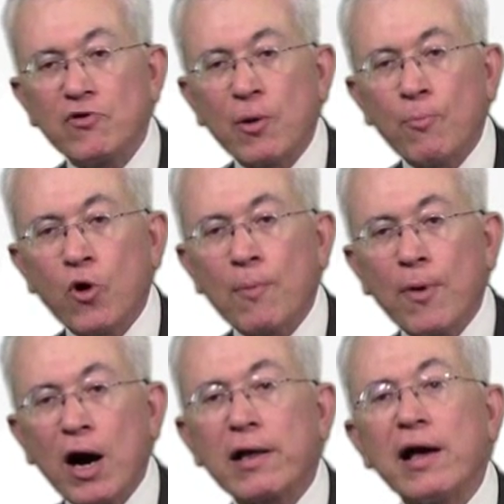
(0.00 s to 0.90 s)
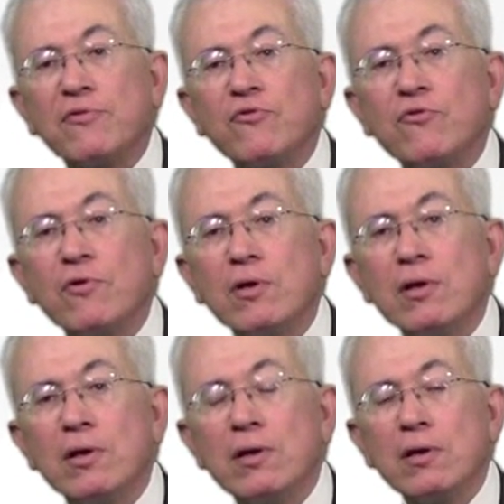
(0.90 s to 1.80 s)
to more markets
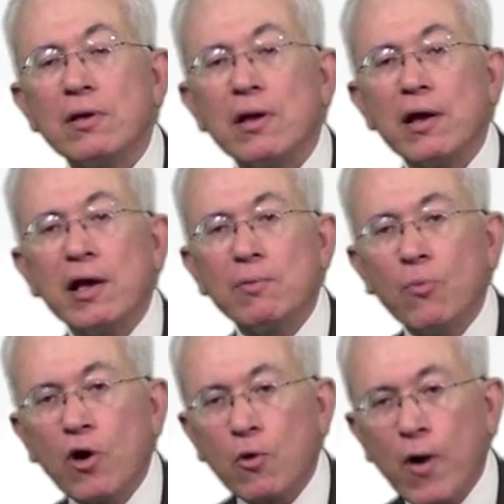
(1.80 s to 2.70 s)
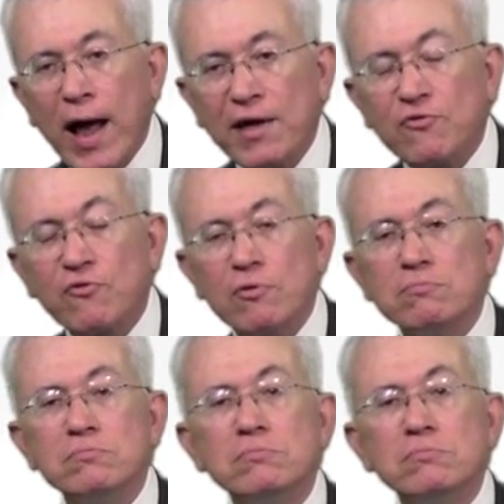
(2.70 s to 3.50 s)
in more ways.